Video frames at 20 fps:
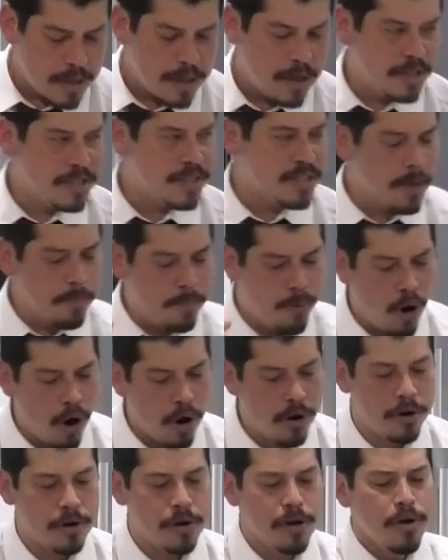Now, this is
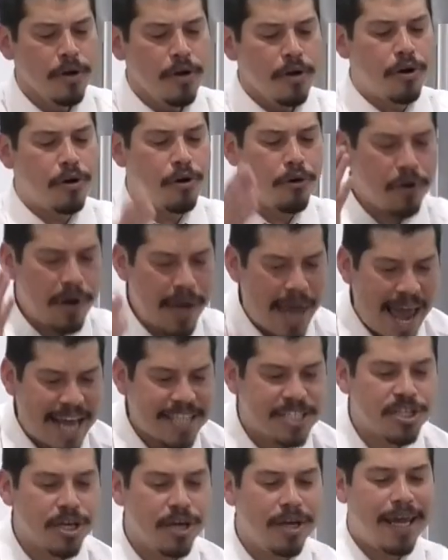important.
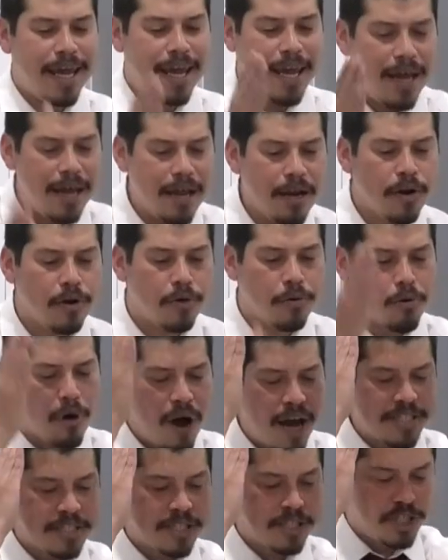Created in
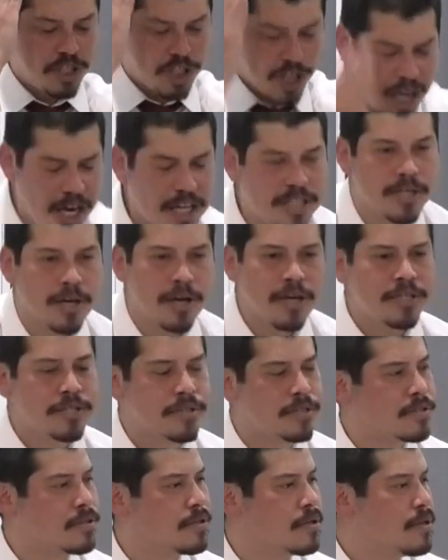Christ
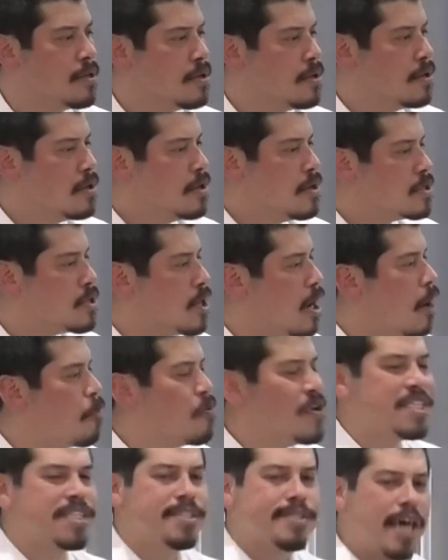Jesus. So are
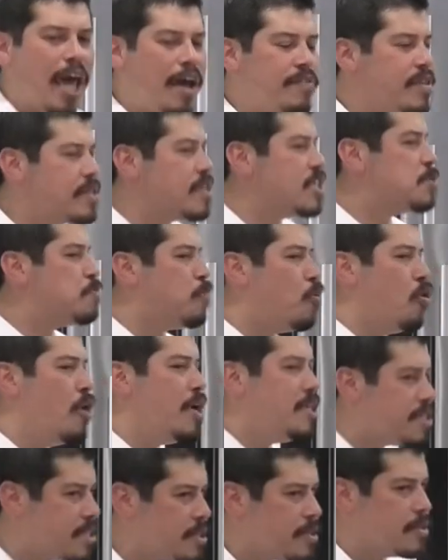we saved at this
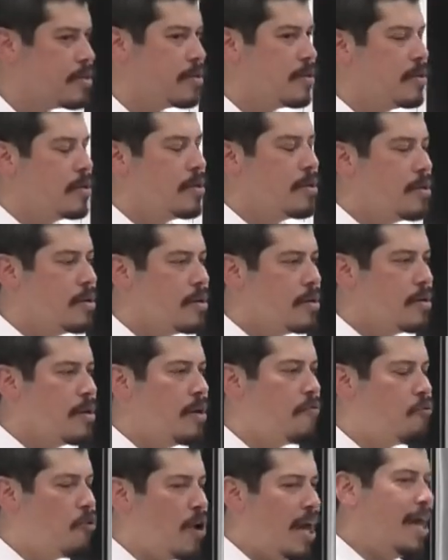point?
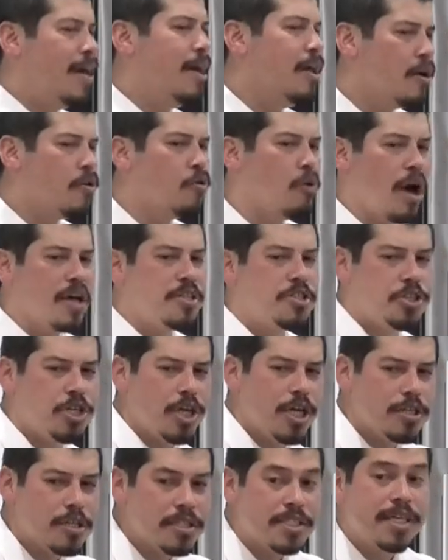If we're in Christ
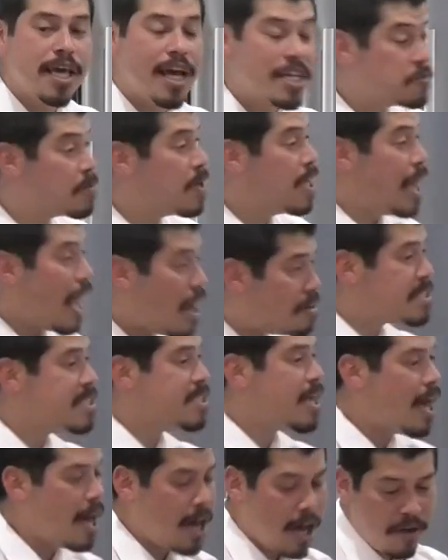Jesus, yes, we're now
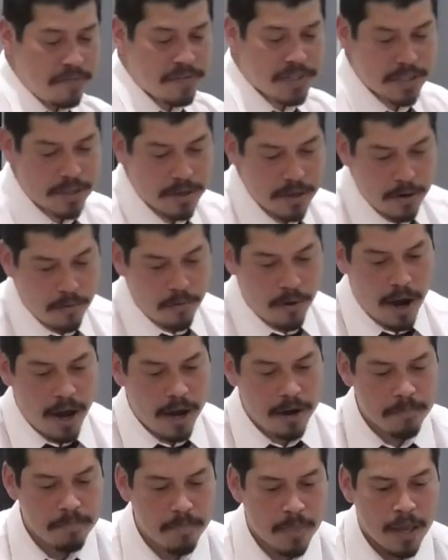saved,
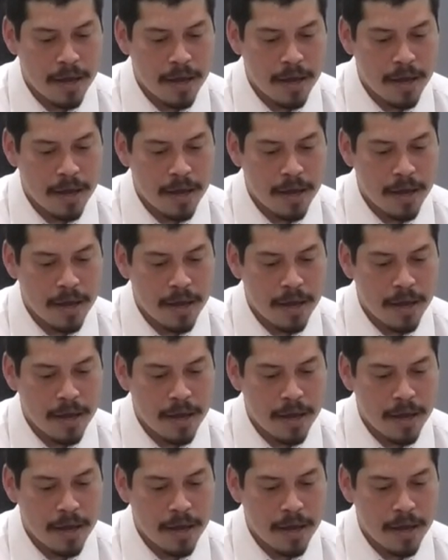right?